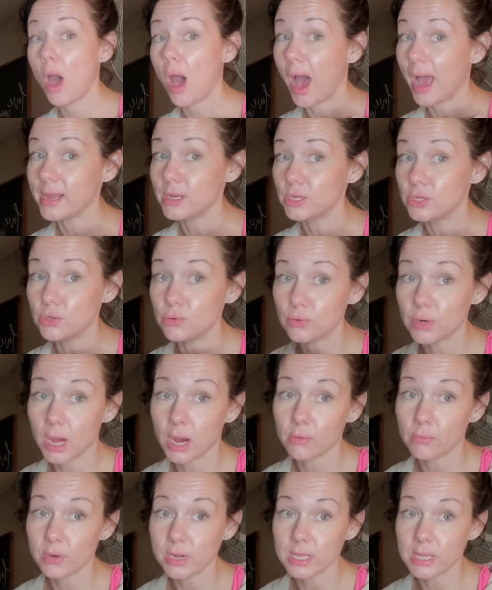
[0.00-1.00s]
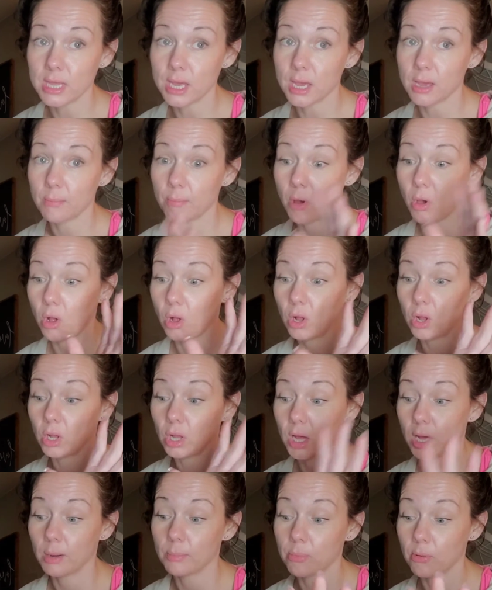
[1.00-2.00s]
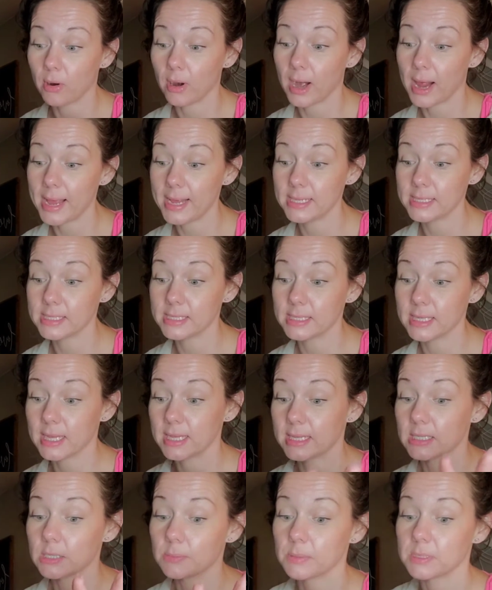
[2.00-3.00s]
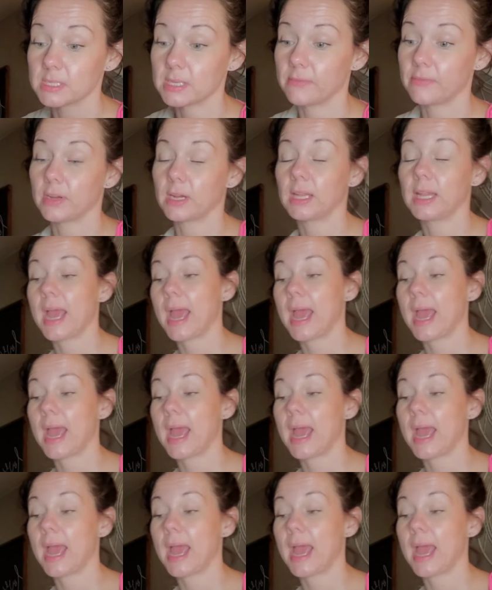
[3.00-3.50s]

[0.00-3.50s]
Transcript: I do not read them all upright specifically.